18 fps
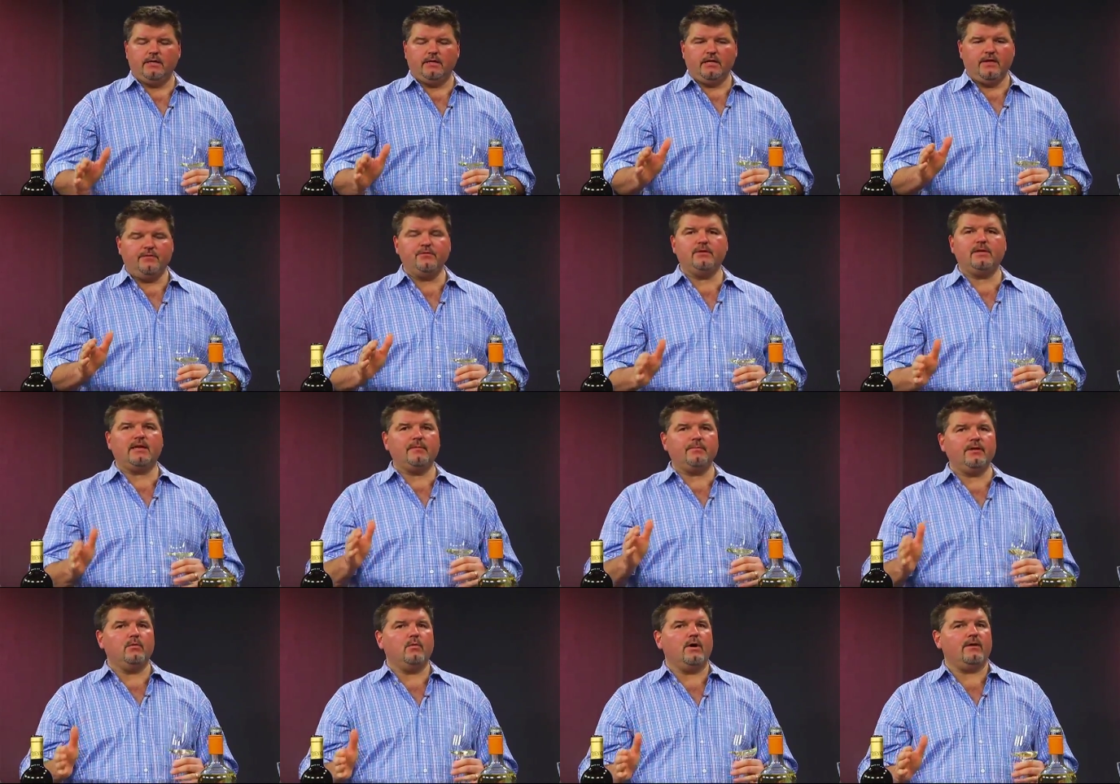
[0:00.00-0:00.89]
If you're not a
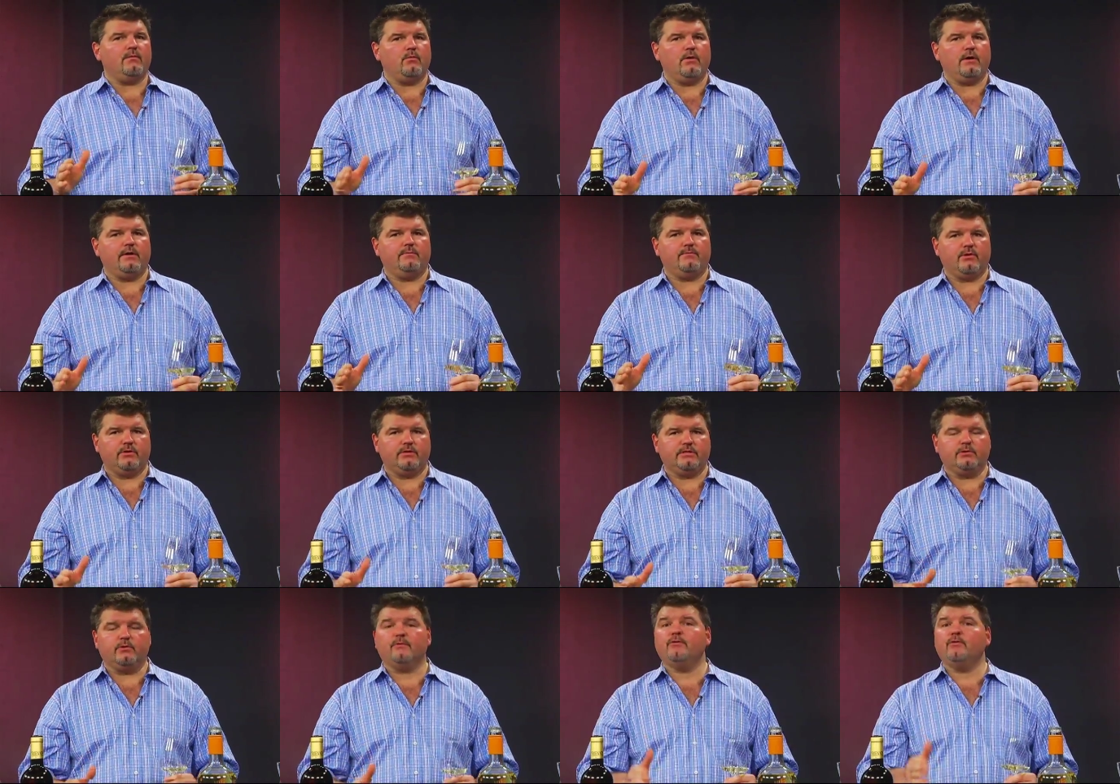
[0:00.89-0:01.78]
big white wine
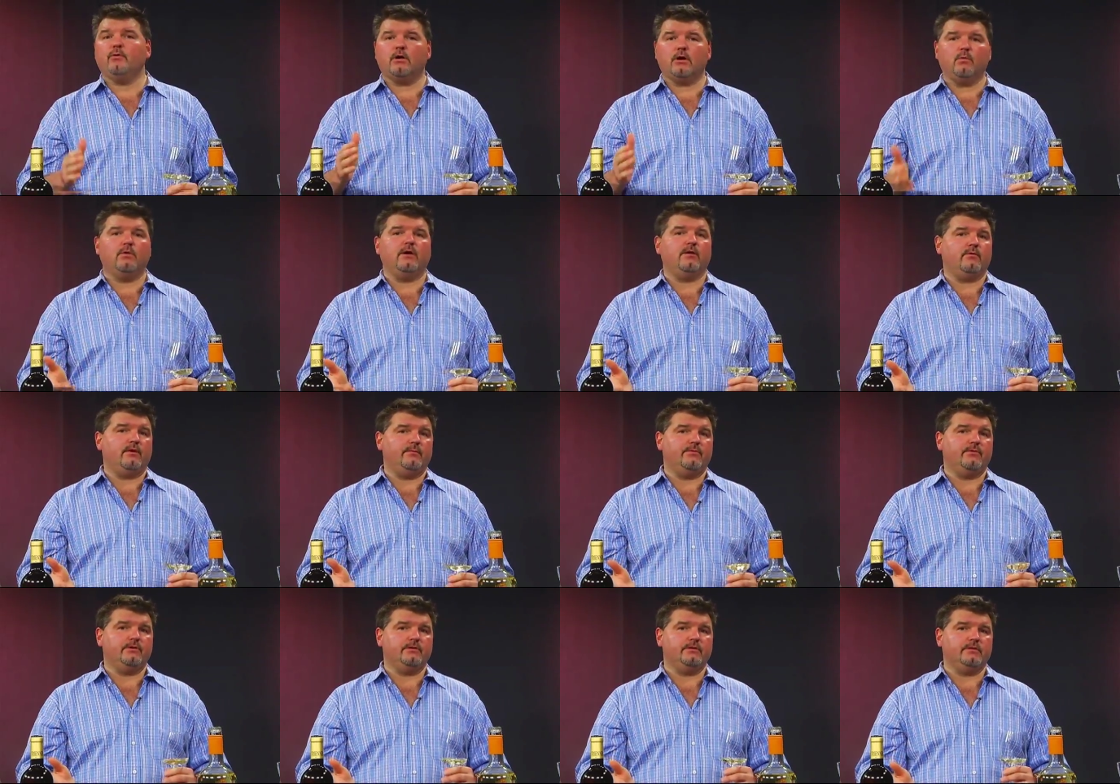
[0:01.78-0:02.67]
person, or if you are a white wine
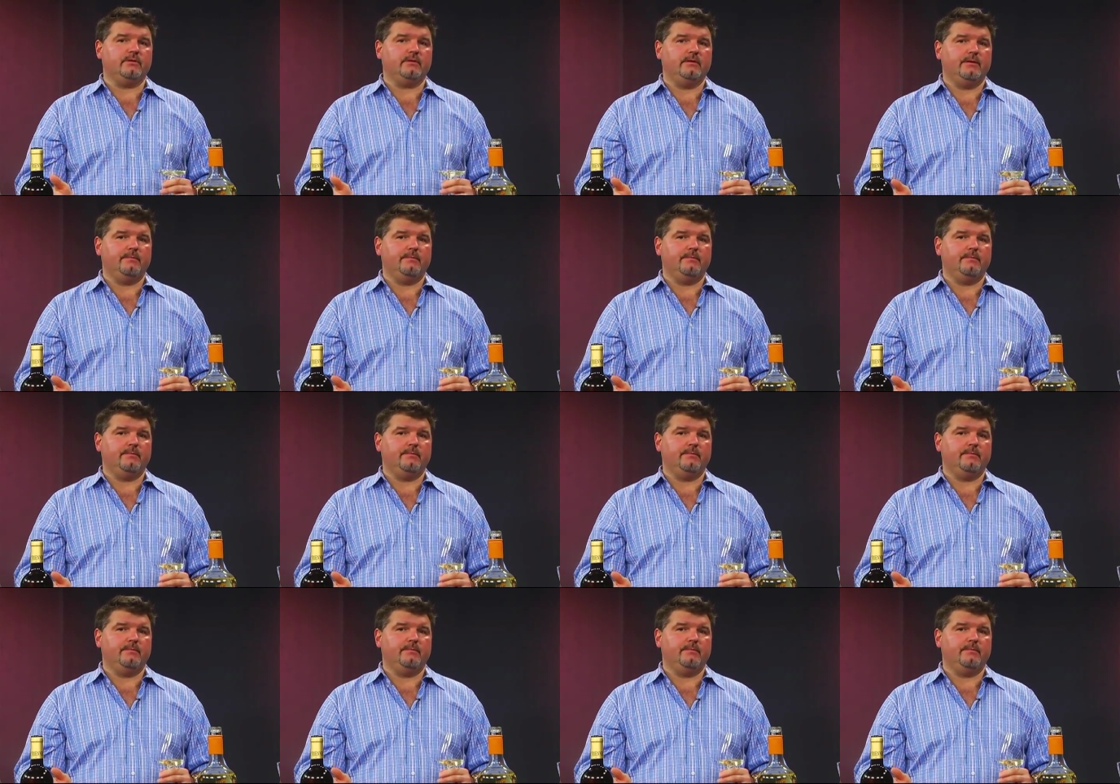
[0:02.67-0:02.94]
person,